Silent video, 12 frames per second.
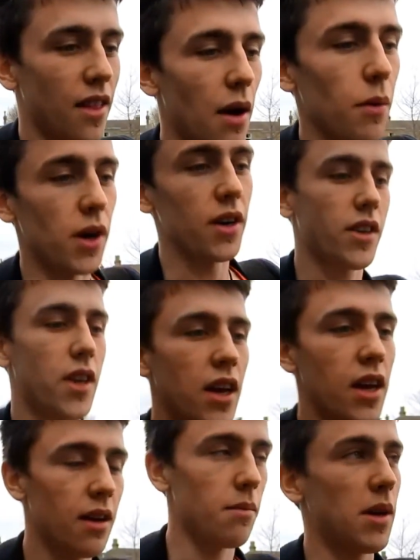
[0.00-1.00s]
that works,
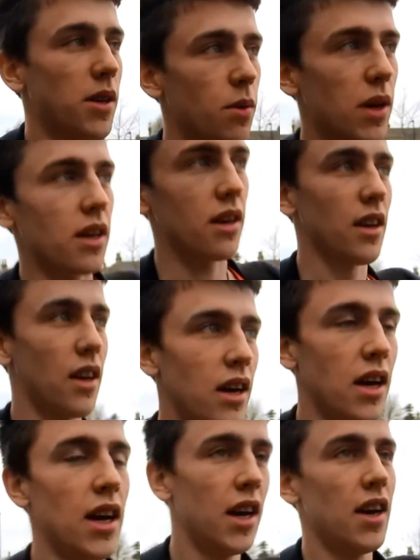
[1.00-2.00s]
it means we can
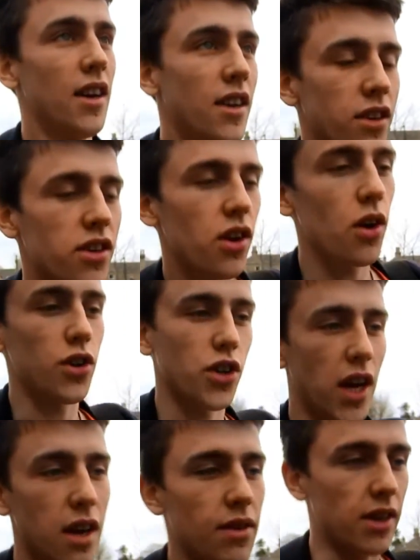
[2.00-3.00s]
start
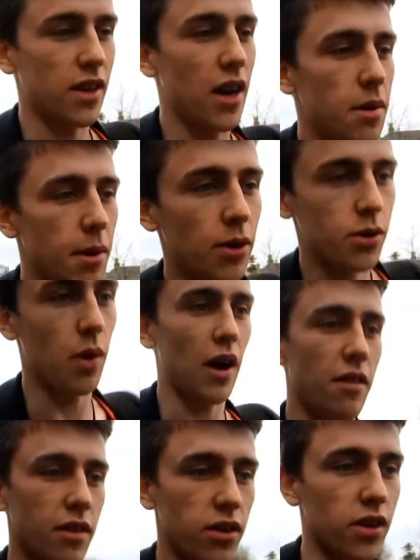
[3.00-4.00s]
shaving time
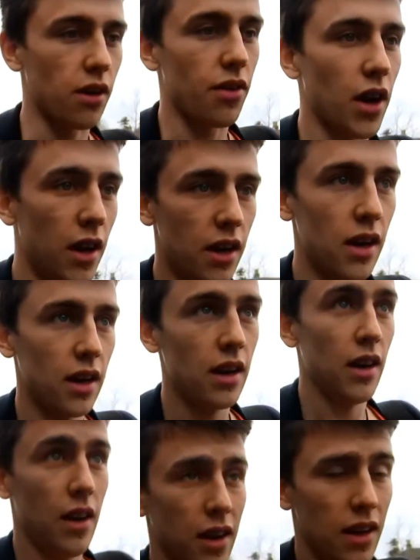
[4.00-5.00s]
elsewhere and stuff,
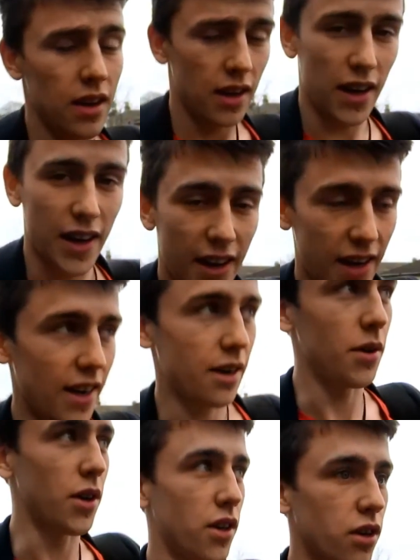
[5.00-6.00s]

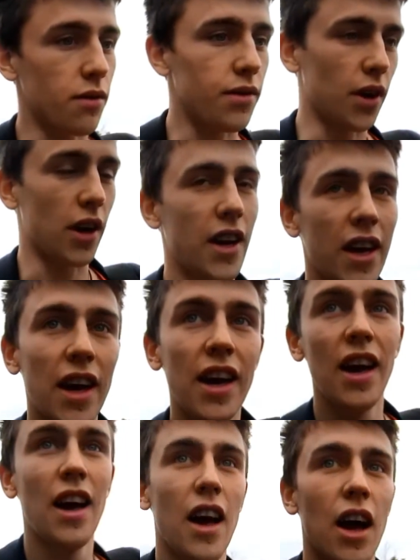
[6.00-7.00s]
which is good fun.
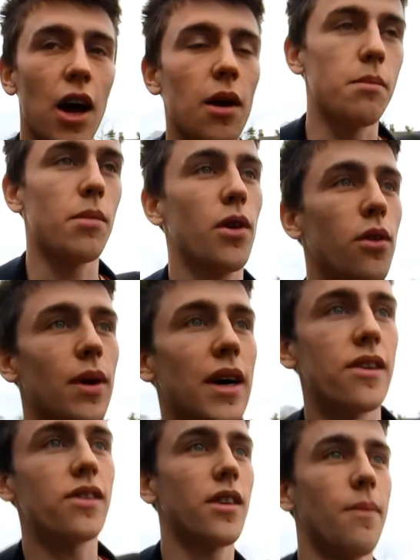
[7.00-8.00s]
But
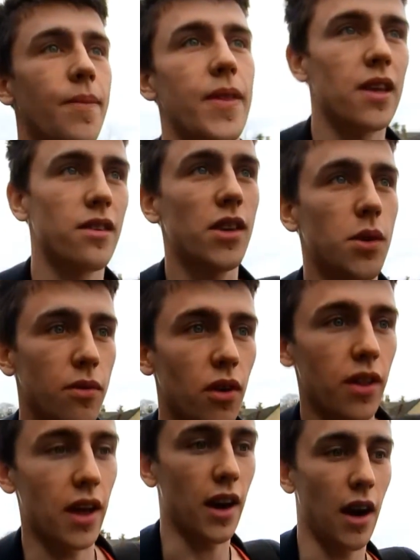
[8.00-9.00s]
otherwise, since we've
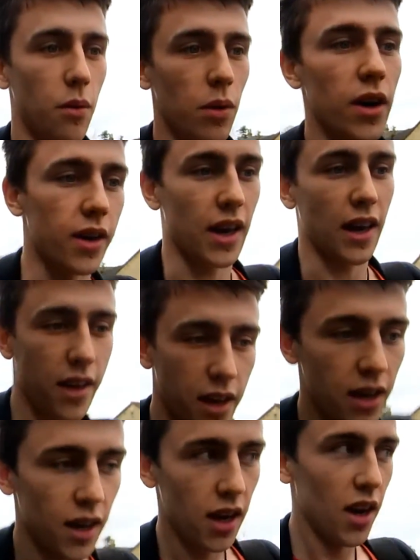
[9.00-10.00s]
got that now working,
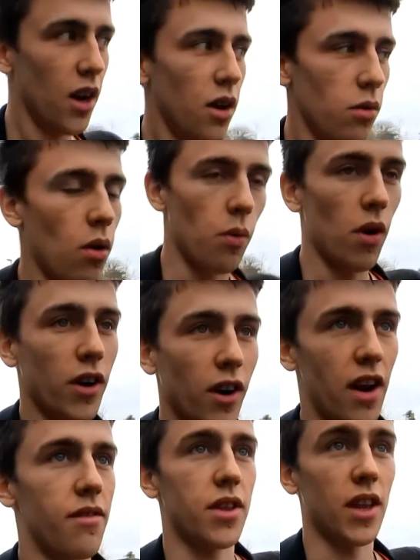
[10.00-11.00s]
we'll work
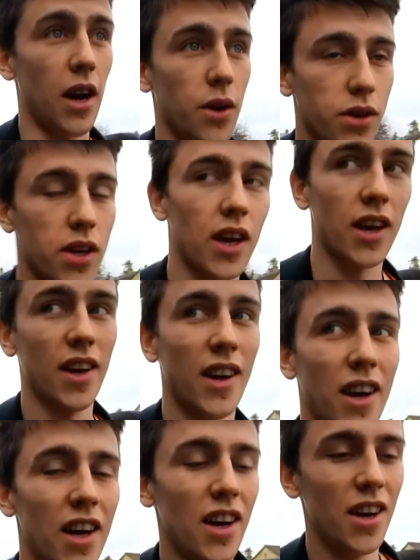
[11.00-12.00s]
on everything else,
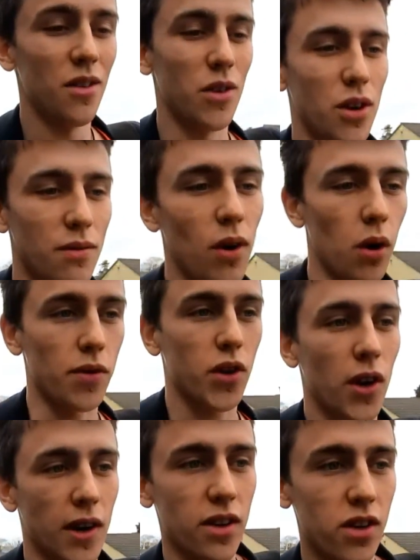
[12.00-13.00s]
which involves
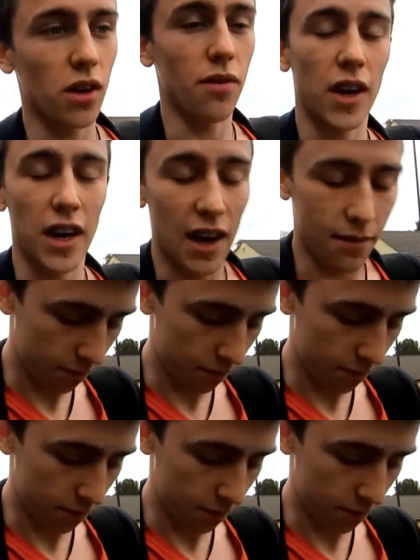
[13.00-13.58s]
cutting stuff in and out